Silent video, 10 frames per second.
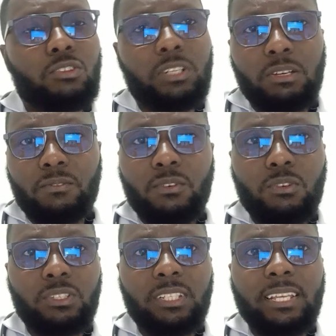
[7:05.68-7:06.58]
alter, of
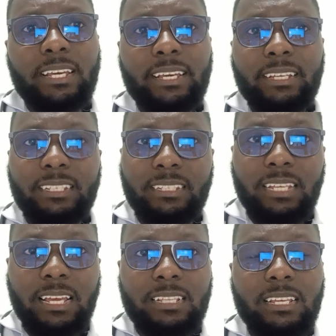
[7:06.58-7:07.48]
course, the
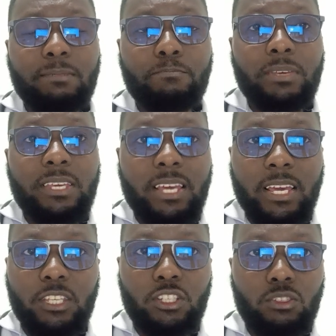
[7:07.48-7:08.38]

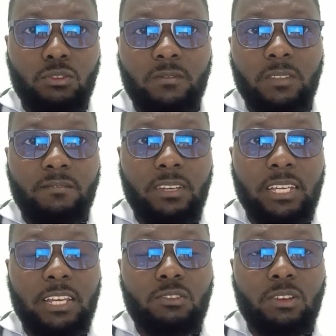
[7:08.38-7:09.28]
pH of the
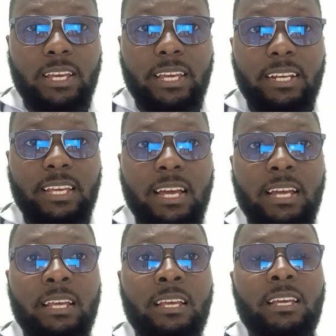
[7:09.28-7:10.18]
vaginal
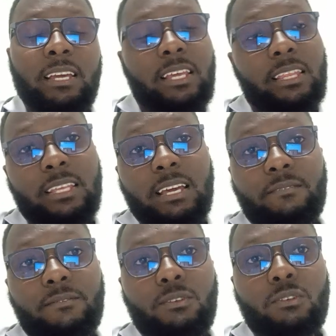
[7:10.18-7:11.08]
area, and
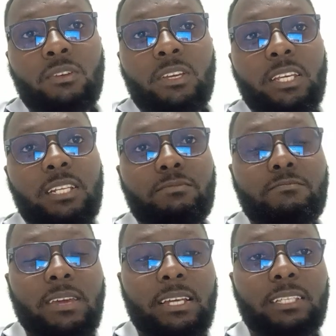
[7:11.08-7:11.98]
therefore it
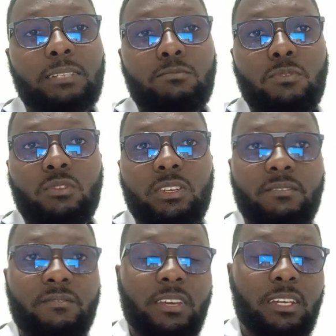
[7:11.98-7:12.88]
makes more
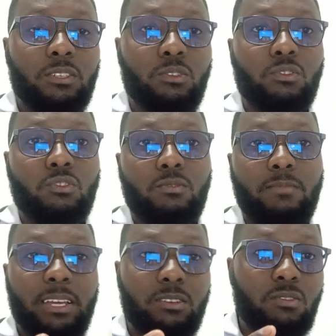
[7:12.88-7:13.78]
infection or
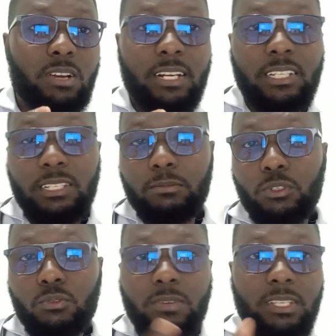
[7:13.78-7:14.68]
microorganisms
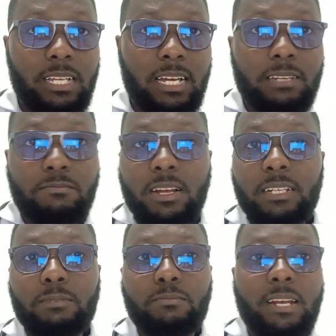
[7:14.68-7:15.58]
to basically
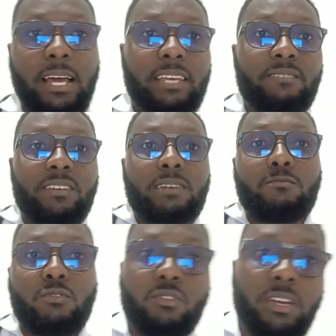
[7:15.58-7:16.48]
multiply
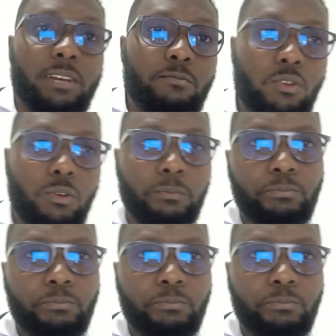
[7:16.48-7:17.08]
even more and more.